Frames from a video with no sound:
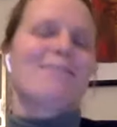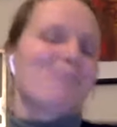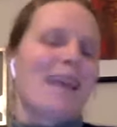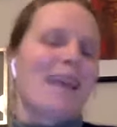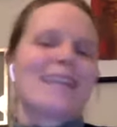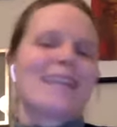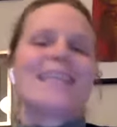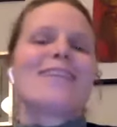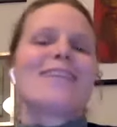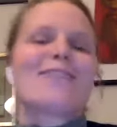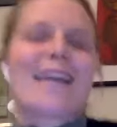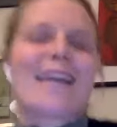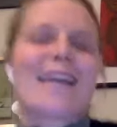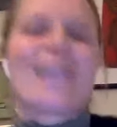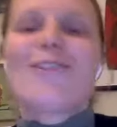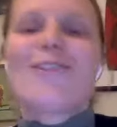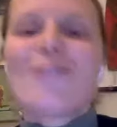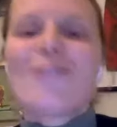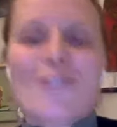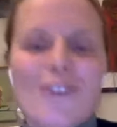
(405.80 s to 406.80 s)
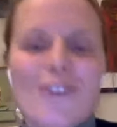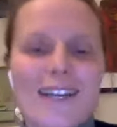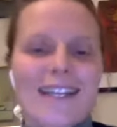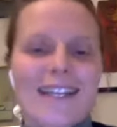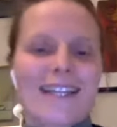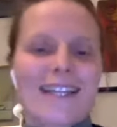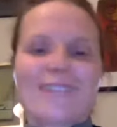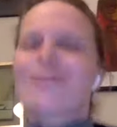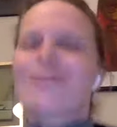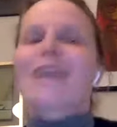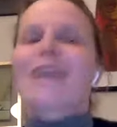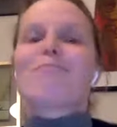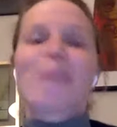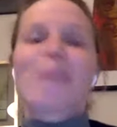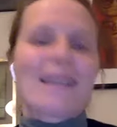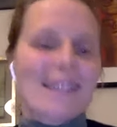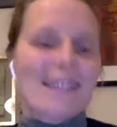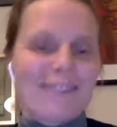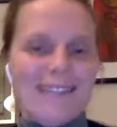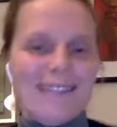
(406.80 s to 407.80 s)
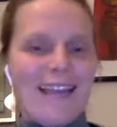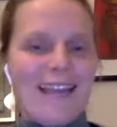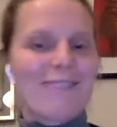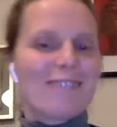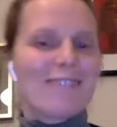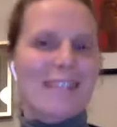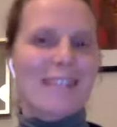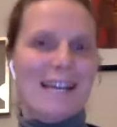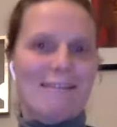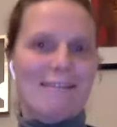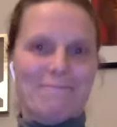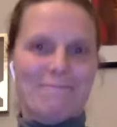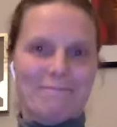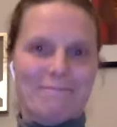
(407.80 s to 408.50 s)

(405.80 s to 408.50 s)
I think you get used to it and you get better at it every time.